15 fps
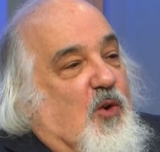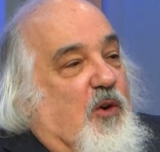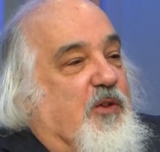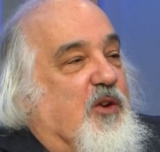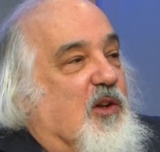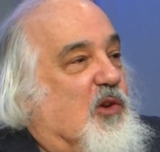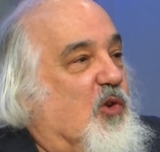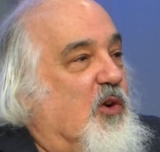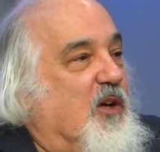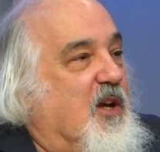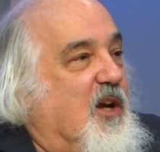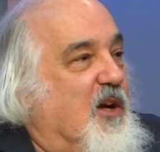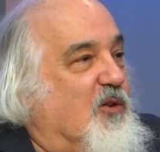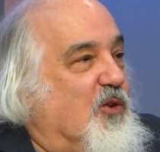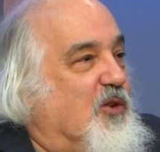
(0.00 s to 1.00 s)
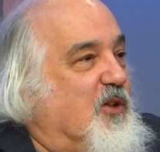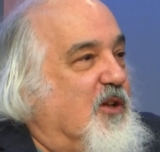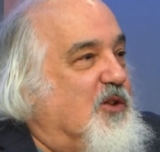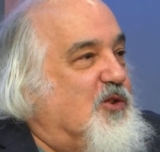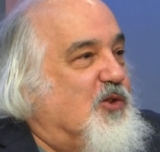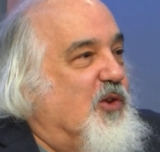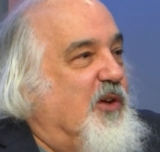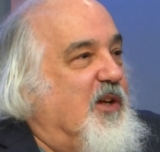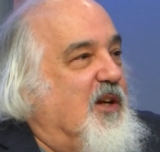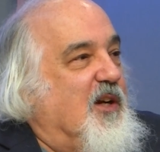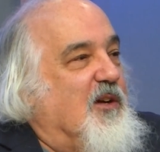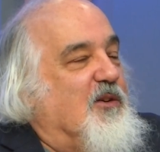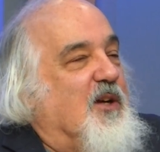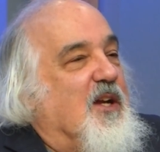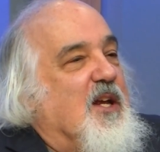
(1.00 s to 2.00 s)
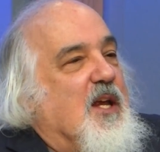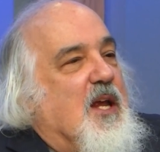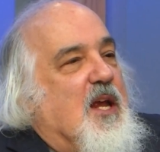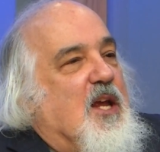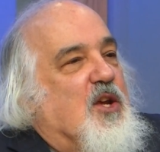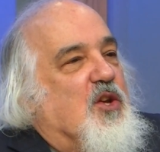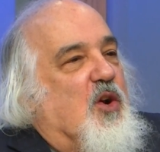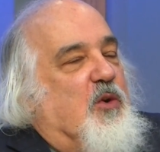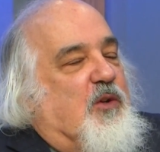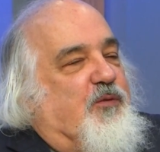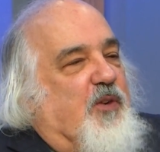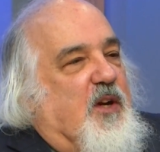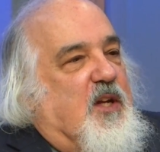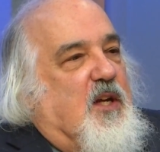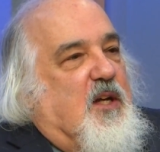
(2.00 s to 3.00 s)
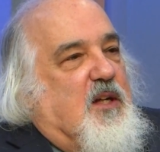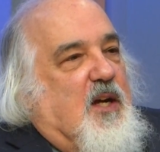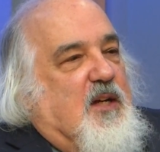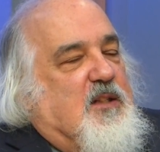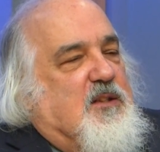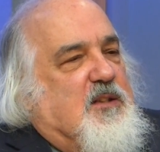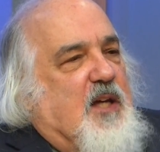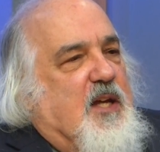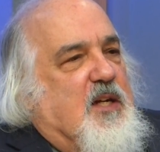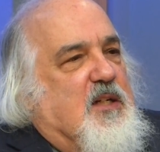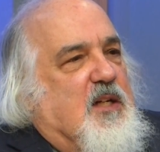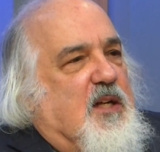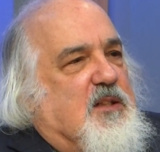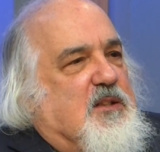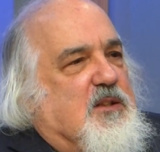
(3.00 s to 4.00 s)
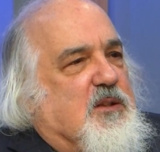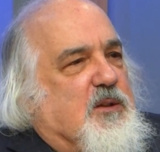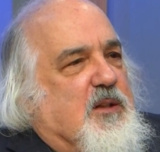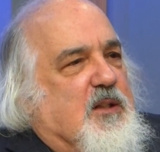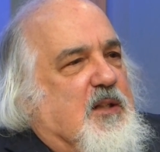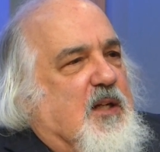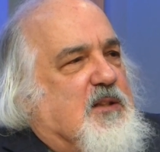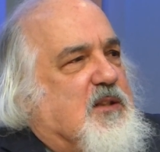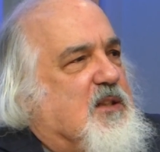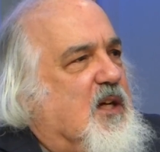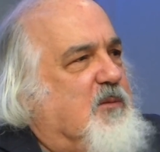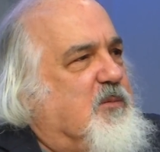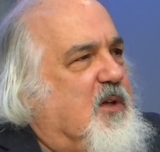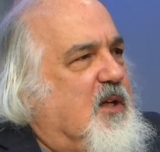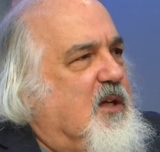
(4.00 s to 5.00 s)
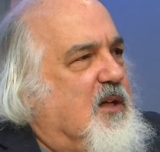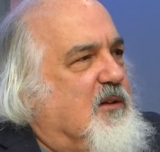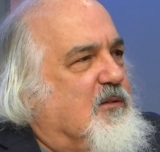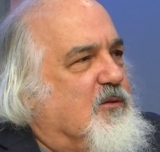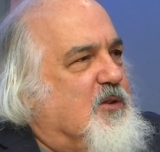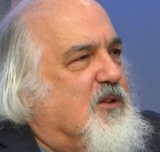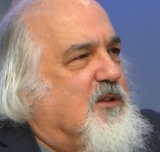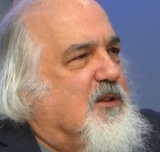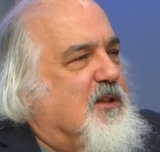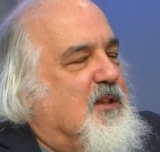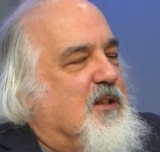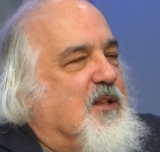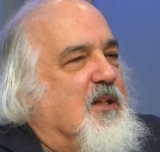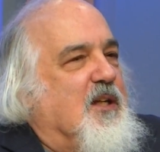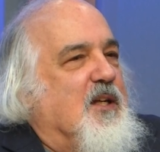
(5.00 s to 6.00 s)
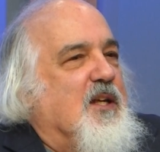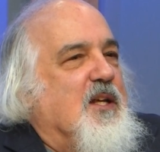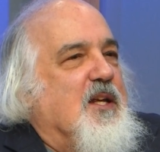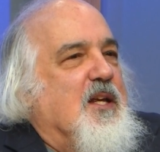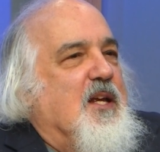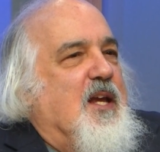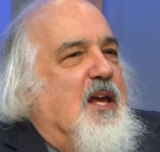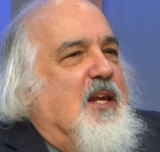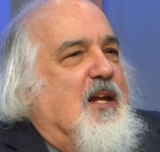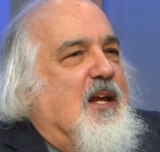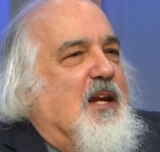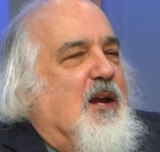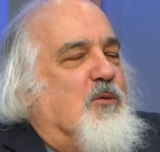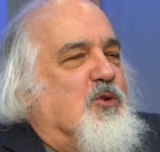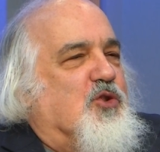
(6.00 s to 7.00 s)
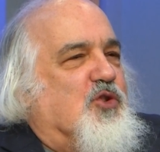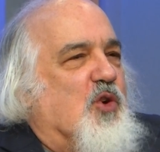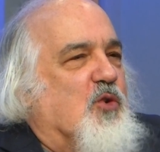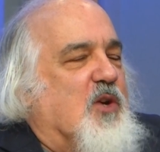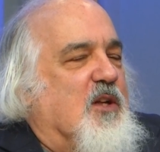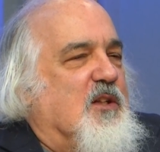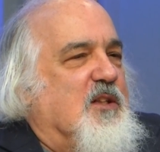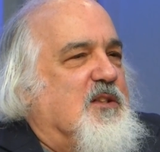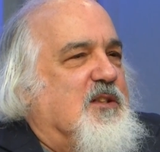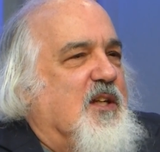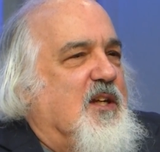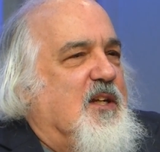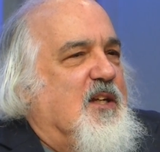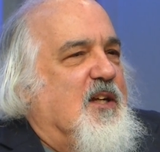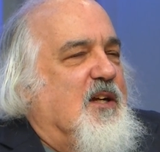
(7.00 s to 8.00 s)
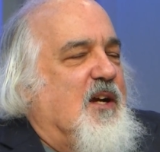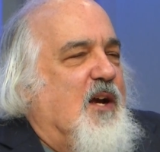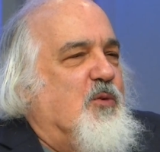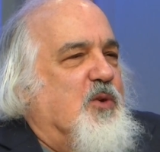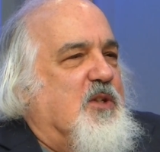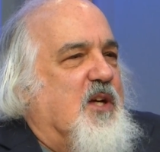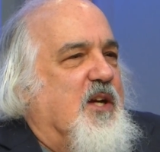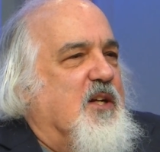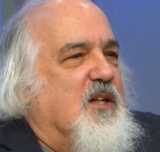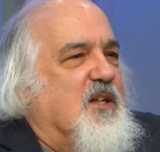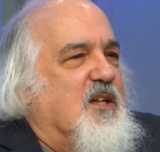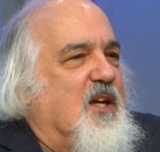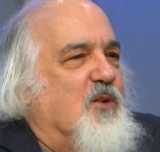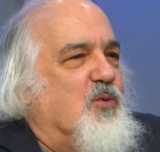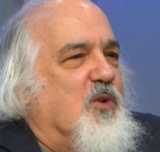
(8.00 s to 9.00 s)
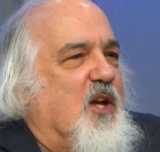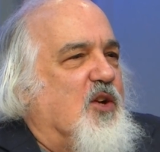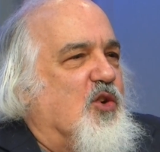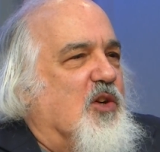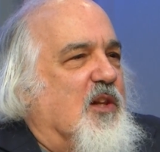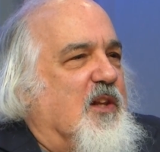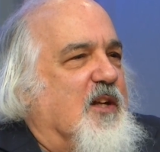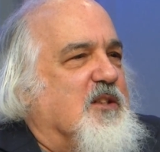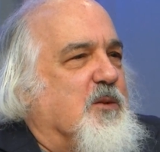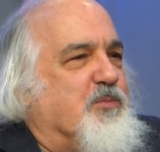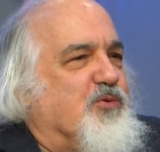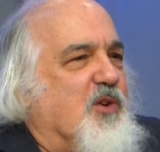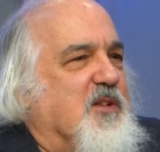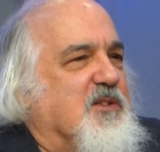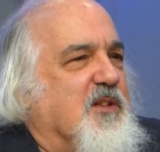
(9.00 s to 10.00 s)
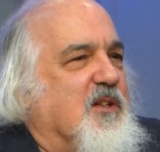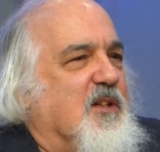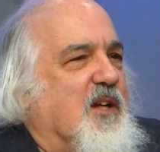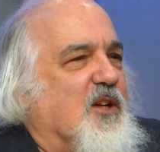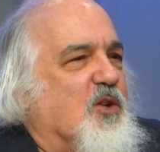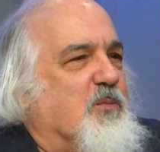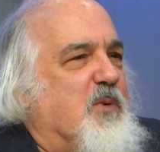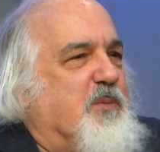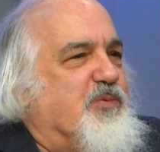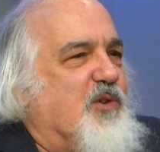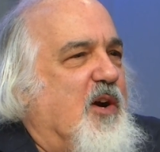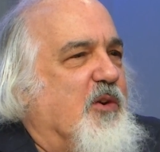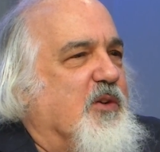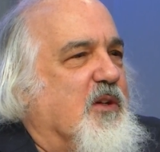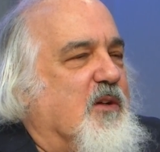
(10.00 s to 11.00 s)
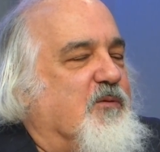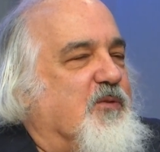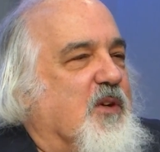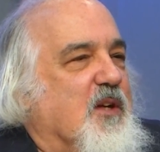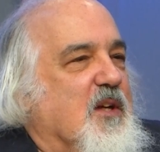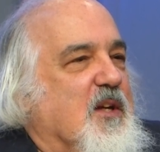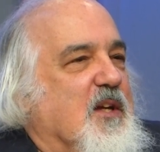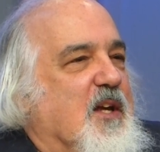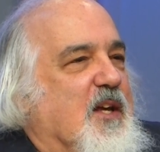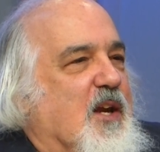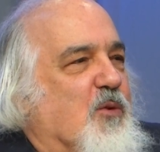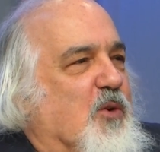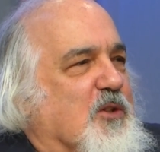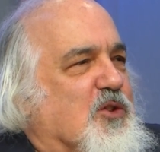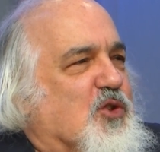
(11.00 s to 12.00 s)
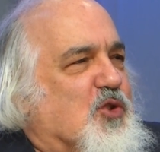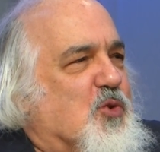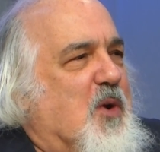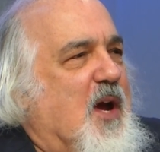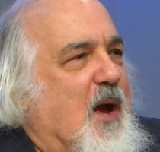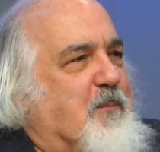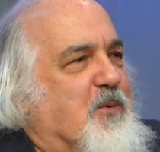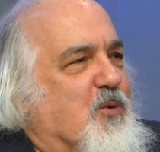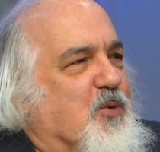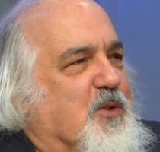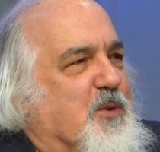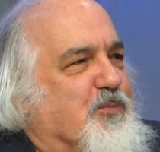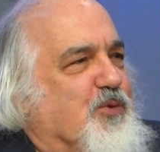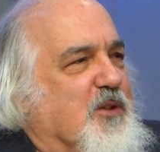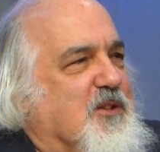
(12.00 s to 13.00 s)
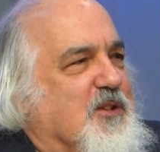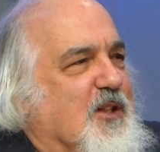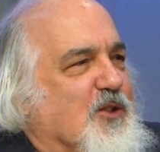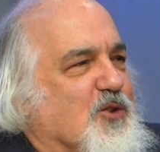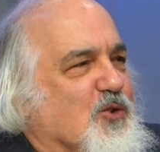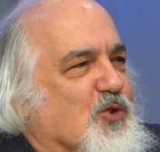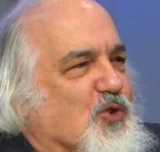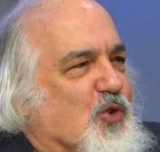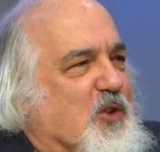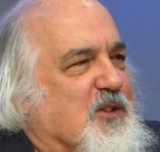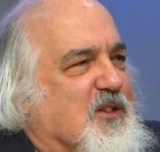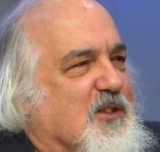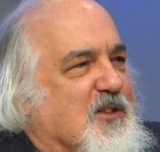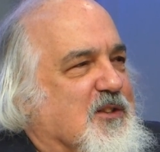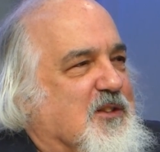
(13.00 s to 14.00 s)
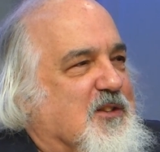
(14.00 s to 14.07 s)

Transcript: or their long hair or their short hair. It's funny. I decided not to cut my hair recently, and I was jokingly saying I would cut it again when I could elect a president I could be proud of. And I wasn't too happy with the presidential choices